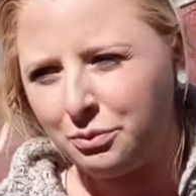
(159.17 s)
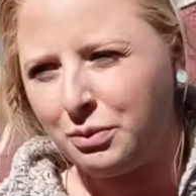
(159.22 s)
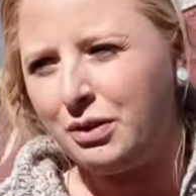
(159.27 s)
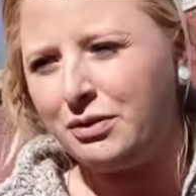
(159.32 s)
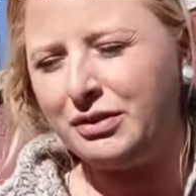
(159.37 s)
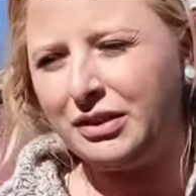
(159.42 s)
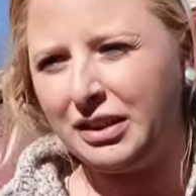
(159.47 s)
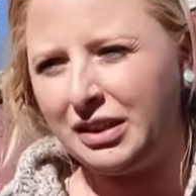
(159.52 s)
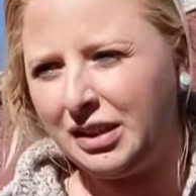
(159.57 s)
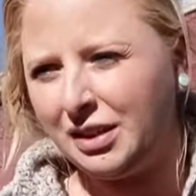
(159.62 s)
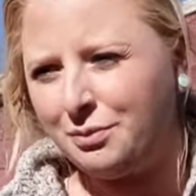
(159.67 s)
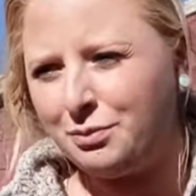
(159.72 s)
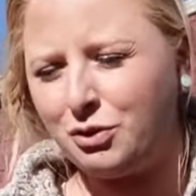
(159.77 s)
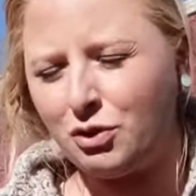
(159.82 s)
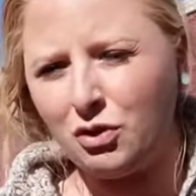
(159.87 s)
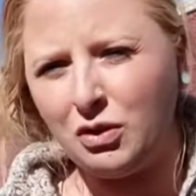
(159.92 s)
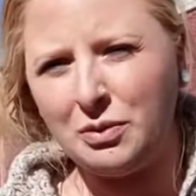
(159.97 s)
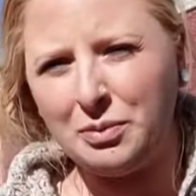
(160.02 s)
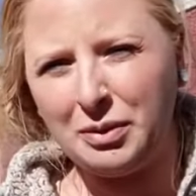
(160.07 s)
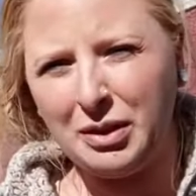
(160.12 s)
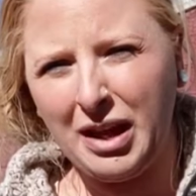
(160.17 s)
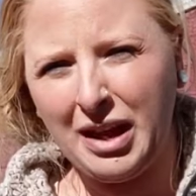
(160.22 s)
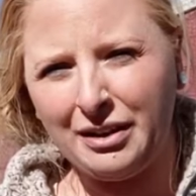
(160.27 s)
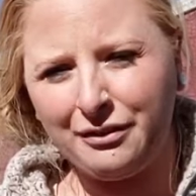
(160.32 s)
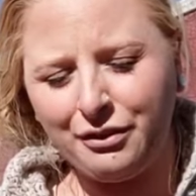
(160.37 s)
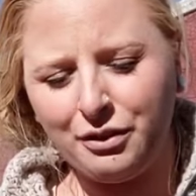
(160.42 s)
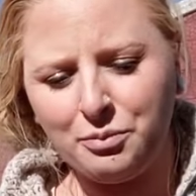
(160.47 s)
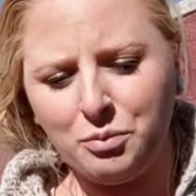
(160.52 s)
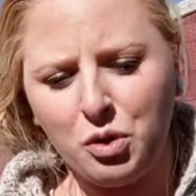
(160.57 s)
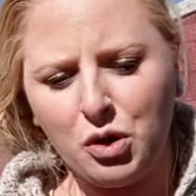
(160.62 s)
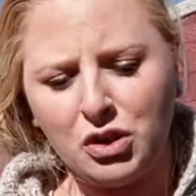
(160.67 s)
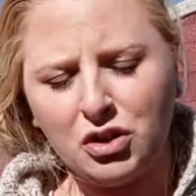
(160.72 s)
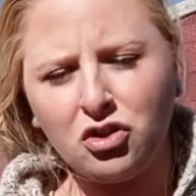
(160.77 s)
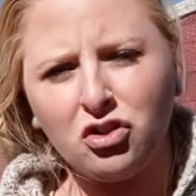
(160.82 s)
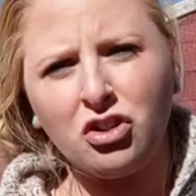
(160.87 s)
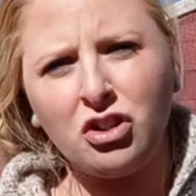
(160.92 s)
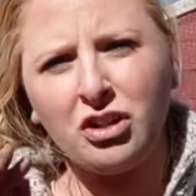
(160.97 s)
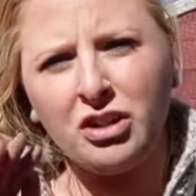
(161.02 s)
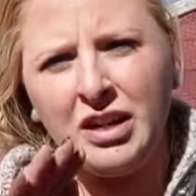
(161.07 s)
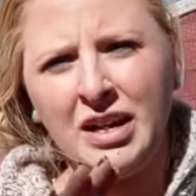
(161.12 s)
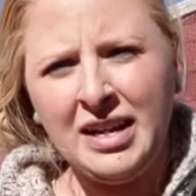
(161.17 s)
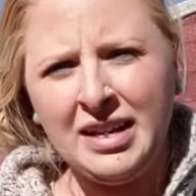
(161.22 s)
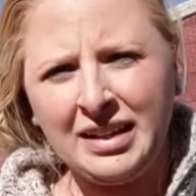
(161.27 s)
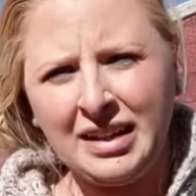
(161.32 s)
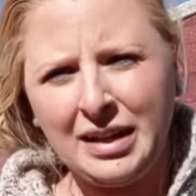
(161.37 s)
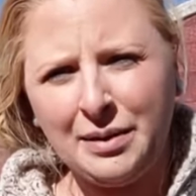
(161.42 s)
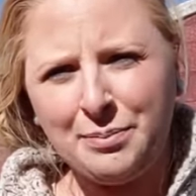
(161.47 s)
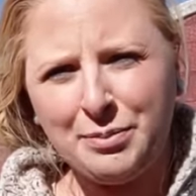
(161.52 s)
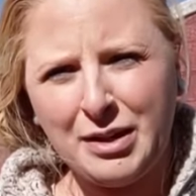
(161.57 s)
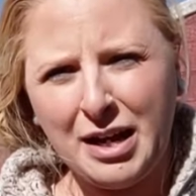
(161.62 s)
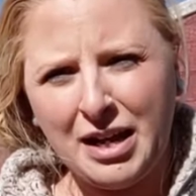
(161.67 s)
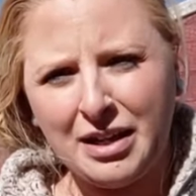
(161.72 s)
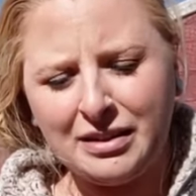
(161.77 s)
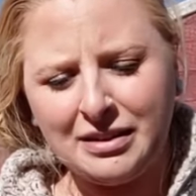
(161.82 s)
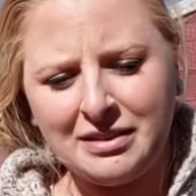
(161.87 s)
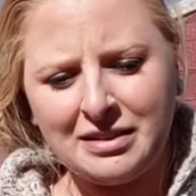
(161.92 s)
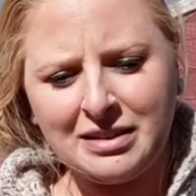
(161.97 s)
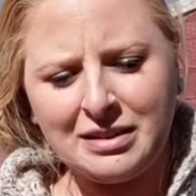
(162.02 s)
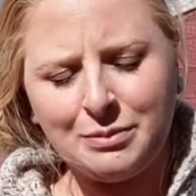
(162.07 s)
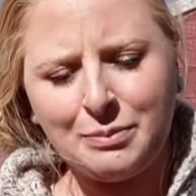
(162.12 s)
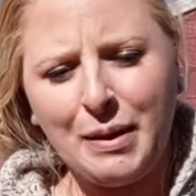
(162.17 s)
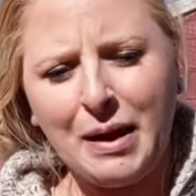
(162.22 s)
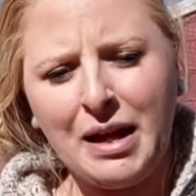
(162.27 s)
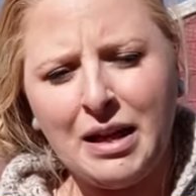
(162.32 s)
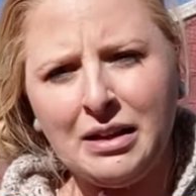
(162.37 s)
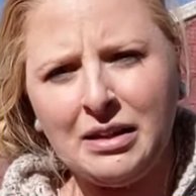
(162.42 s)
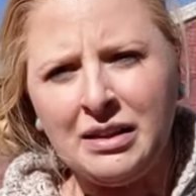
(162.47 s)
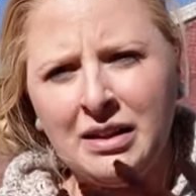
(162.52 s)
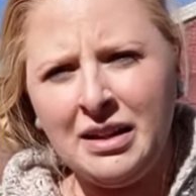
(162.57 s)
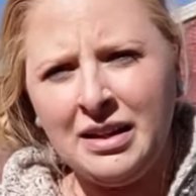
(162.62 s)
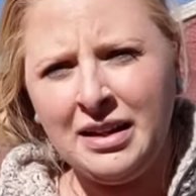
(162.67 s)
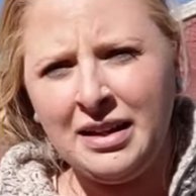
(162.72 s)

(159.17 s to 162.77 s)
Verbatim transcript: will really absorb a lot of the moisture, keep down the smell,